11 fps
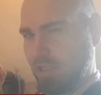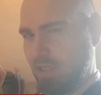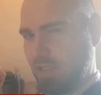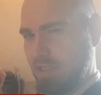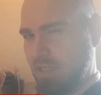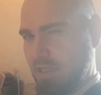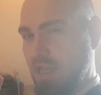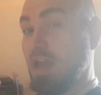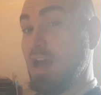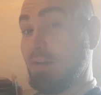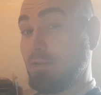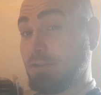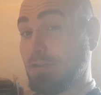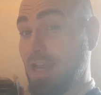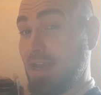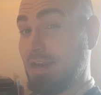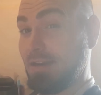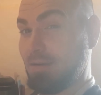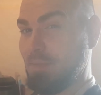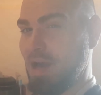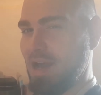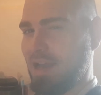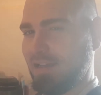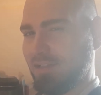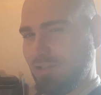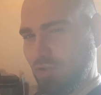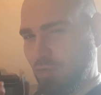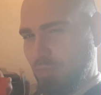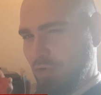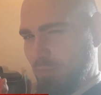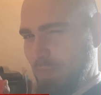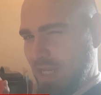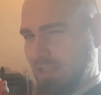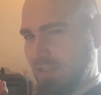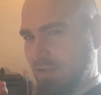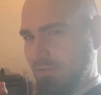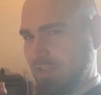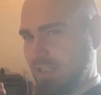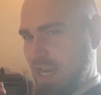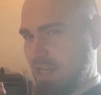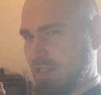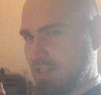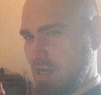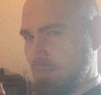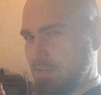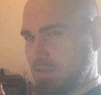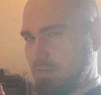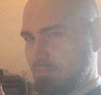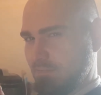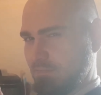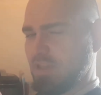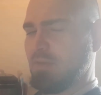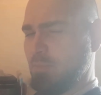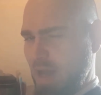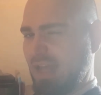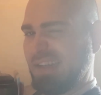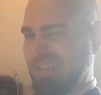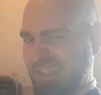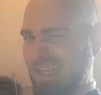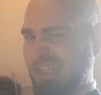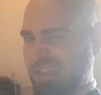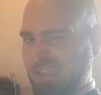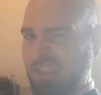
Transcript: chutney. I've also added my super mix of steak and chops. The bottle says